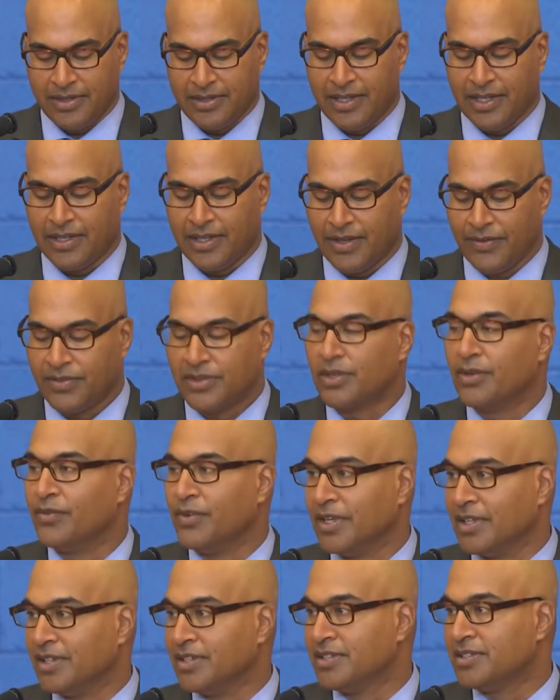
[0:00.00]
They left their
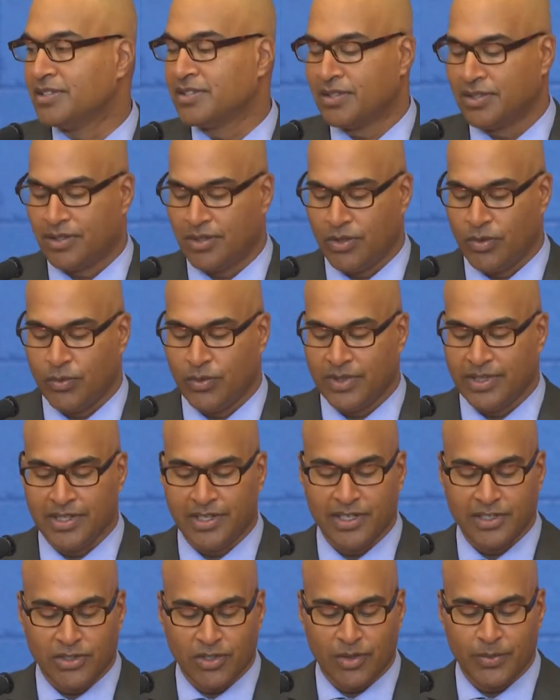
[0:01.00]
village with a
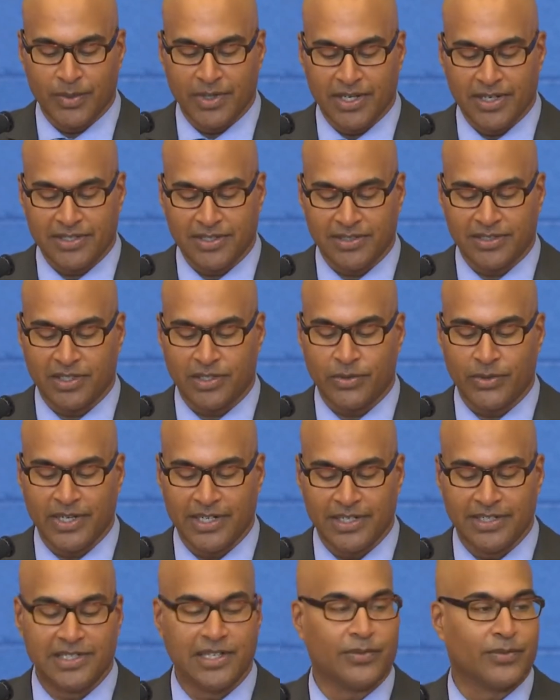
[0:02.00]
determination to
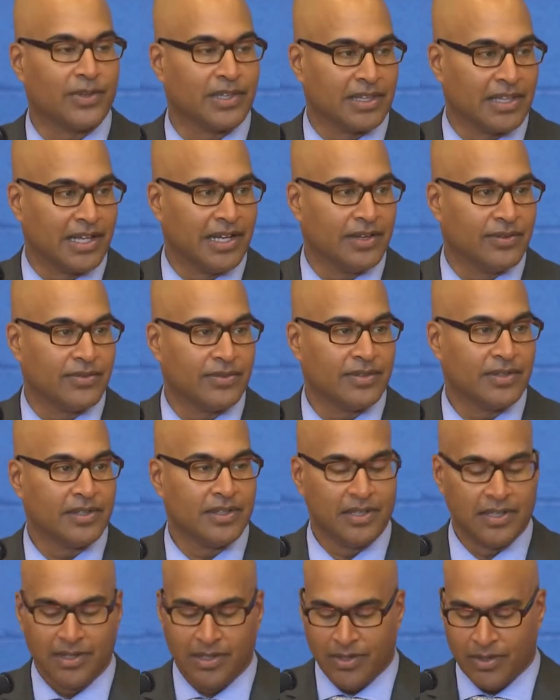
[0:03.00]
create a different life
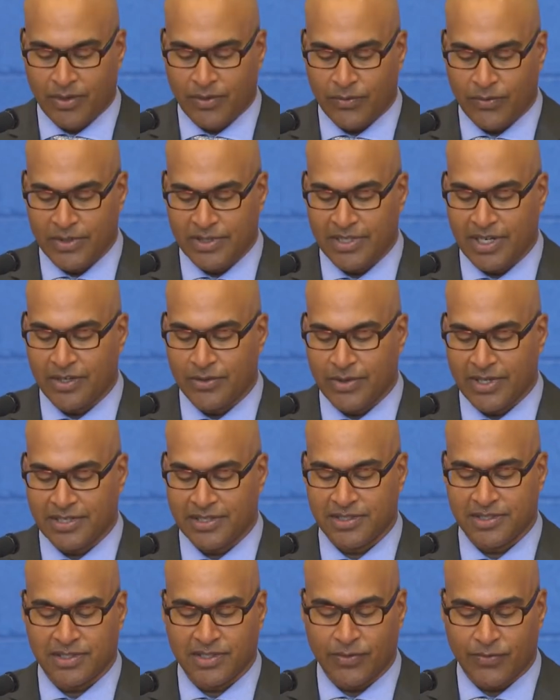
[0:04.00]
for
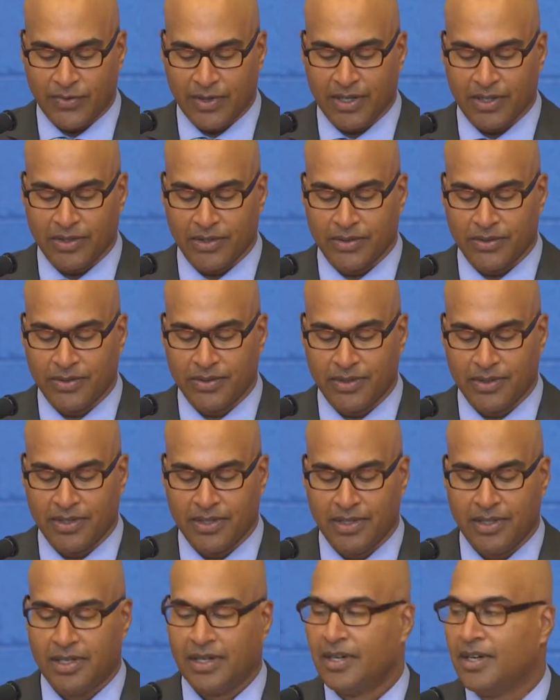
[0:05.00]
generations to follow,
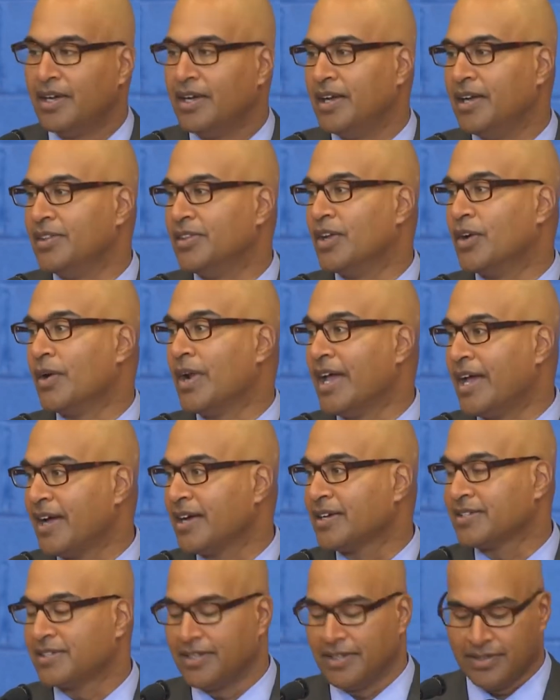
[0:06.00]
and their
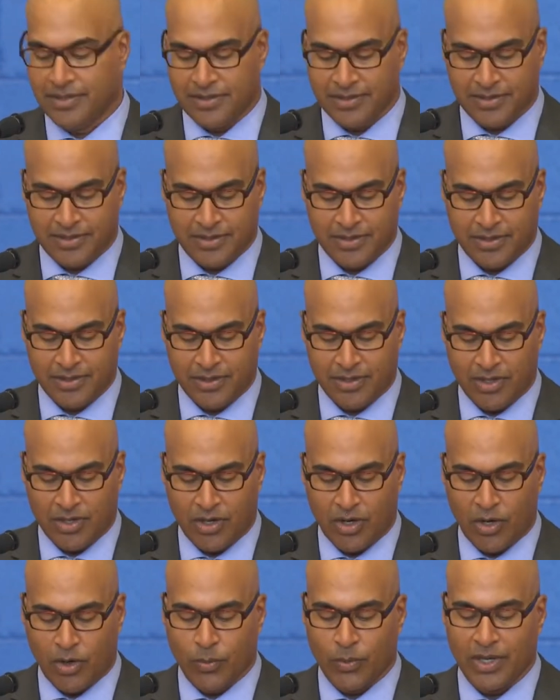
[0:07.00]
actions
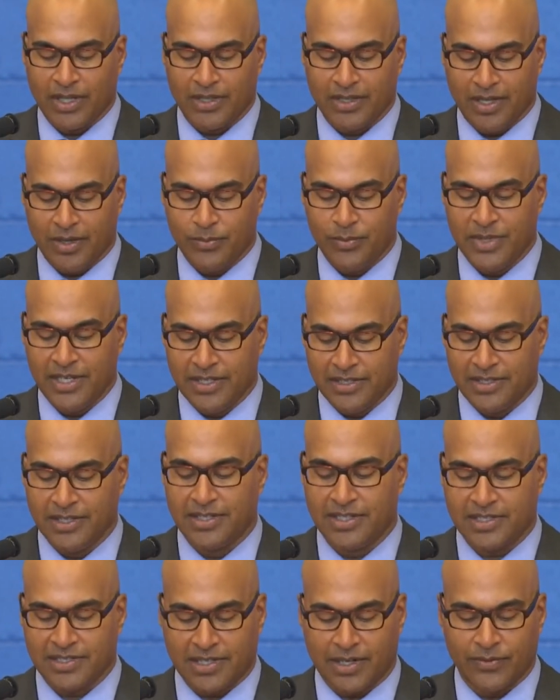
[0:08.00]
are what led me to
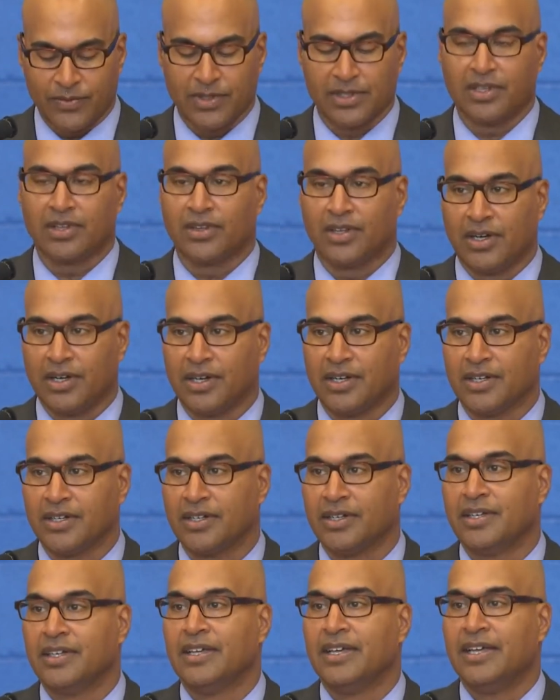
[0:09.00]
discover the law
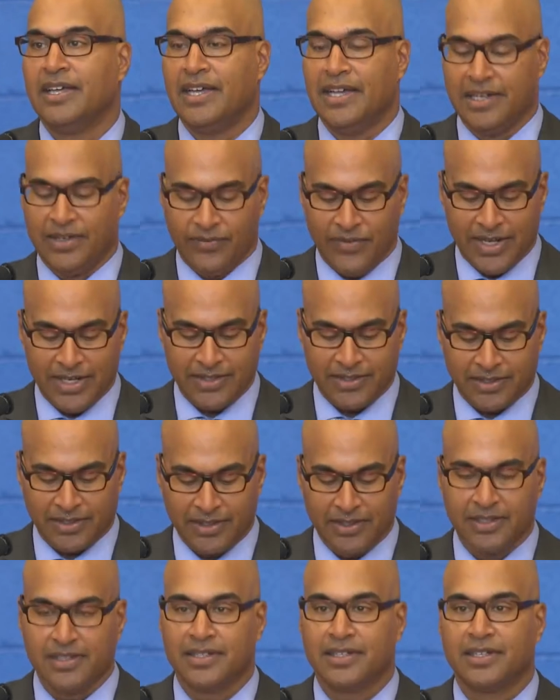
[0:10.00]
and
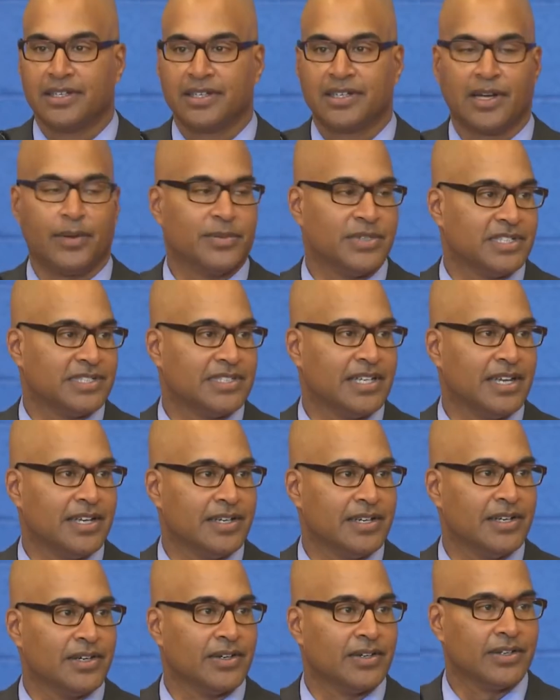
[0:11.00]
eventually come to
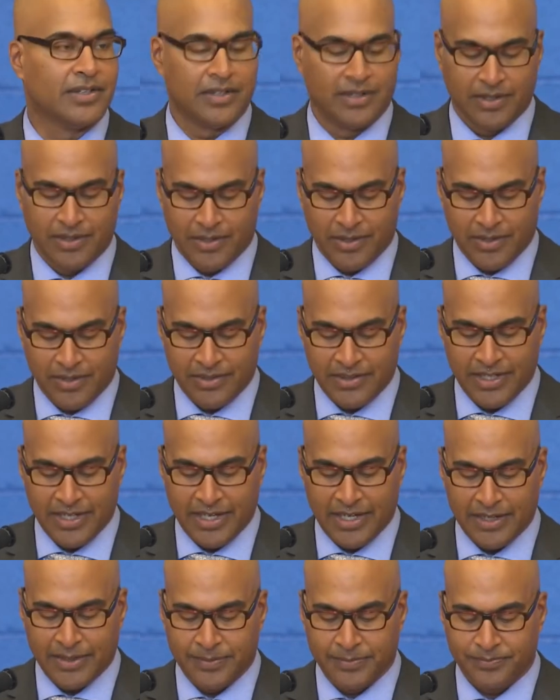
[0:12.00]
stand here
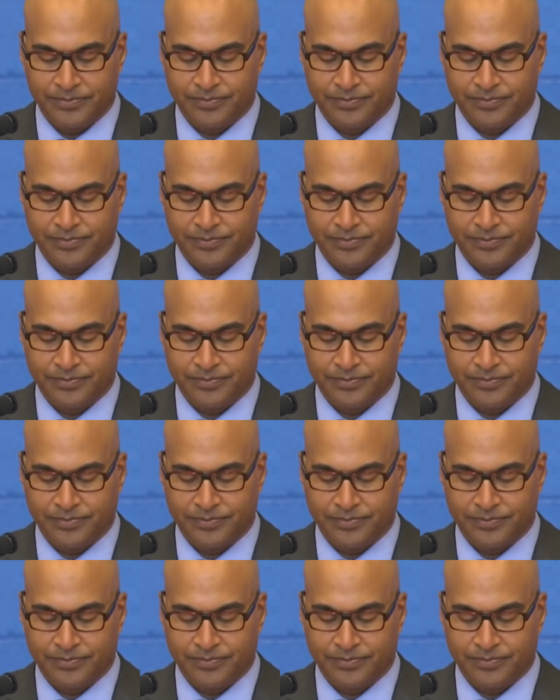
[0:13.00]
today.